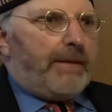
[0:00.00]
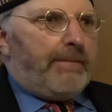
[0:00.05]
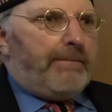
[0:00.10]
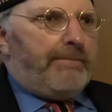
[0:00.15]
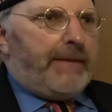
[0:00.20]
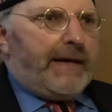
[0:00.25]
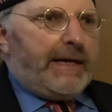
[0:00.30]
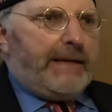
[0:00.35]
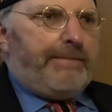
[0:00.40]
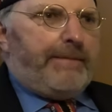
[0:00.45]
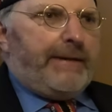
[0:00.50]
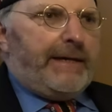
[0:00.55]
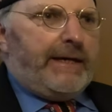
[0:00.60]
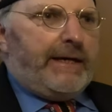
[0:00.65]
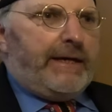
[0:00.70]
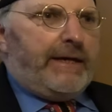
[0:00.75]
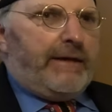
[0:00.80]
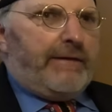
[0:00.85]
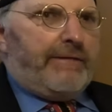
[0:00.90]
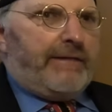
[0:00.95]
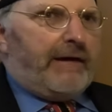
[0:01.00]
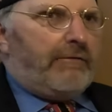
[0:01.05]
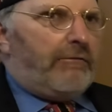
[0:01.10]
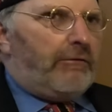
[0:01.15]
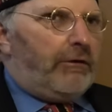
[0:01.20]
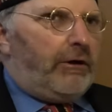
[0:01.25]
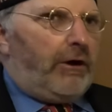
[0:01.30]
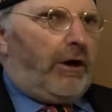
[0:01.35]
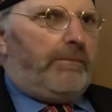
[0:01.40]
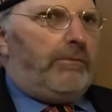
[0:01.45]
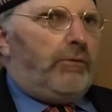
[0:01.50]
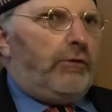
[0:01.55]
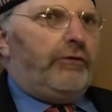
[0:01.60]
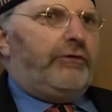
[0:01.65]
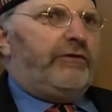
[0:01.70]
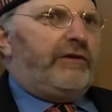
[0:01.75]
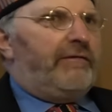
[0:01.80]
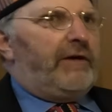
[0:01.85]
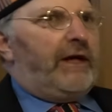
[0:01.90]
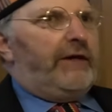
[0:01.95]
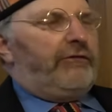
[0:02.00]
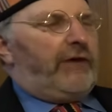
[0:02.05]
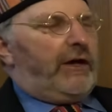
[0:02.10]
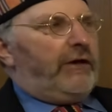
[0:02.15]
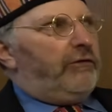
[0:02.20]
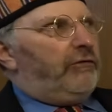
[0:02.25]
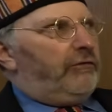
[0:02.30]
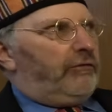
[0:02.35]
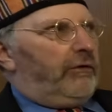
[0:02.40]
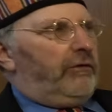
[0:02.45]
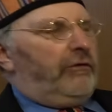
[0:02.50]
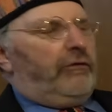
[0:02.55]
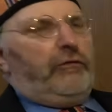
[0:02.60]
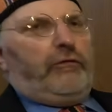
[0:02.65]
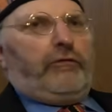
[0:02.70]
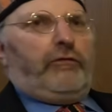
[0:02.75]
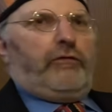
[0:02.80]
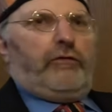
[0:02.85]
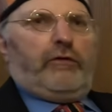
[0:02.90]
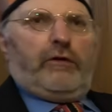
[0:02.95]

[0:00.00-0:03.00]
maybe there are a lot more civilizations